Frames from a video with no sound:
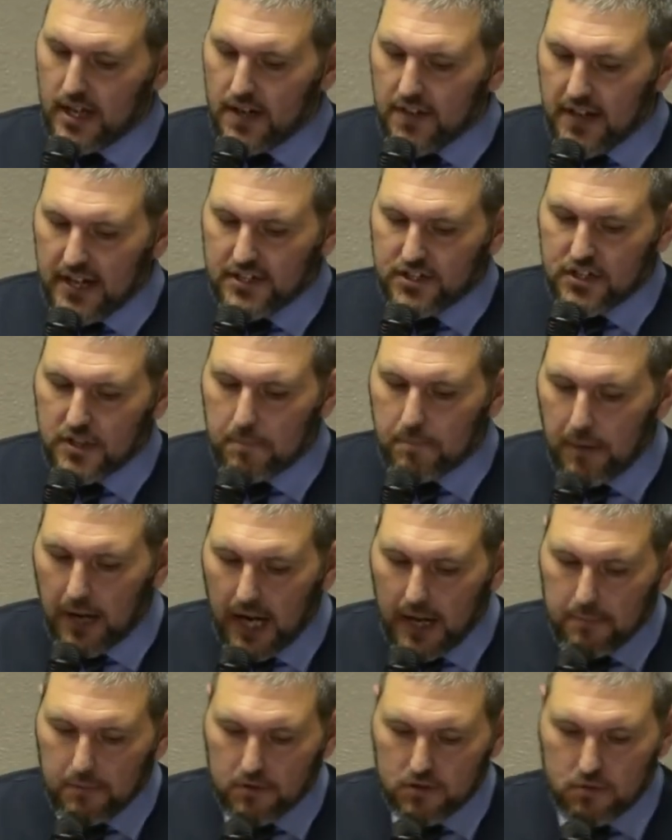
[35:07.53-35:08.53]
That's the
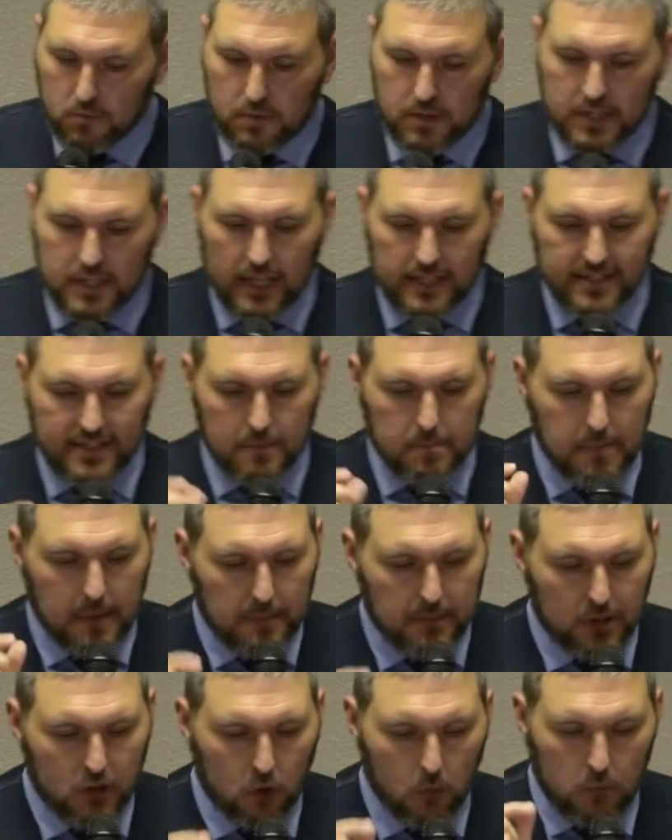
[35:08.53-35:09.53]
Bible's that's the
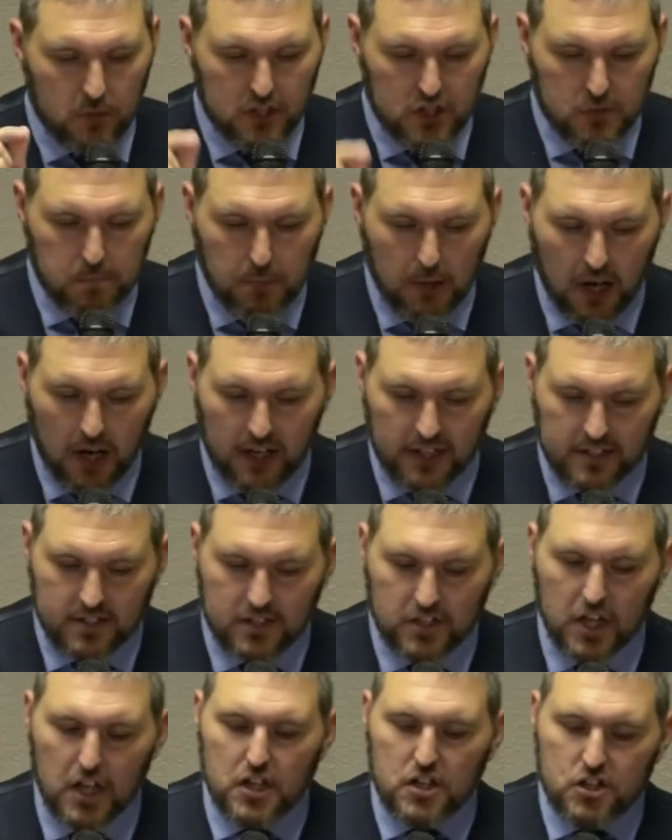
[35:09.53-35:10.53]
biblical response